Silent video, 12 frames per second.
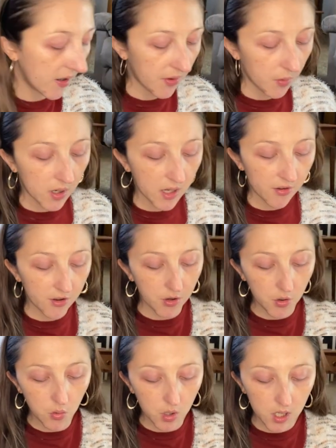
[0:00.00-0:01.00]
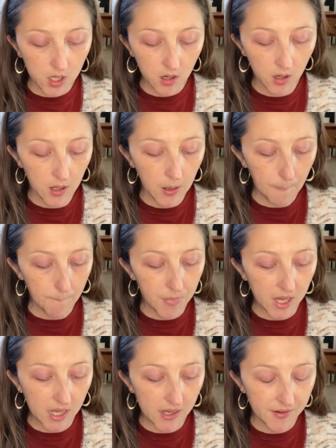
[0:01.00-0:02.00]
one is newer,
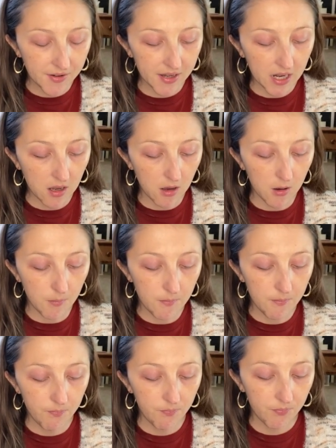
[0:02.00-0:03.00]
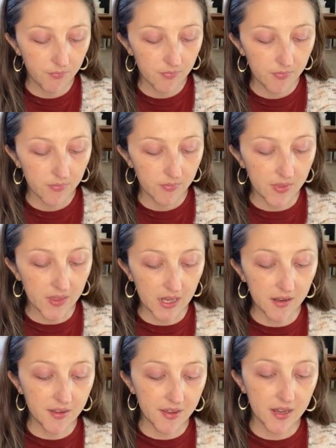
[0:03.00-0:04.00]
but
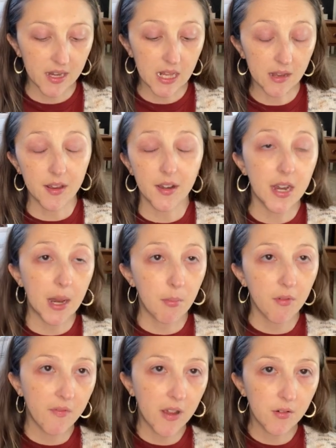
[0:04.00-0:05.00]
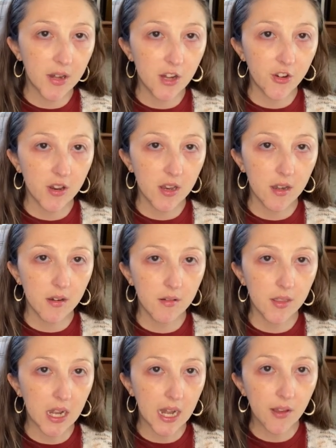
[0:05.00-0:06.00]
this is a type of foundation
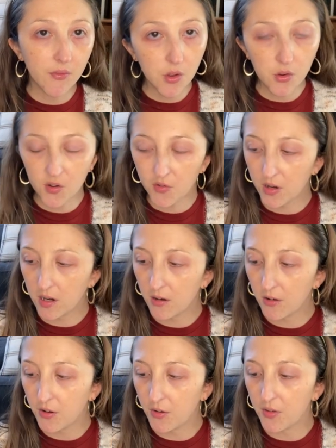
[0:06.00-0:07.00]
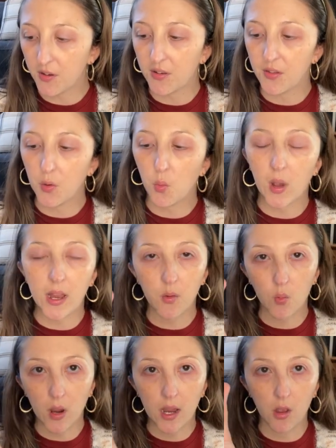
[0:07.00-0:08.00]
that I have used for years. So this is the Wet n
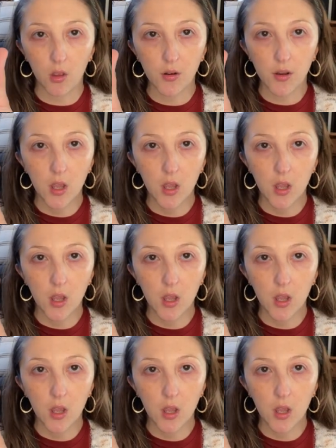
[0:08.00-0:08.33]
Wild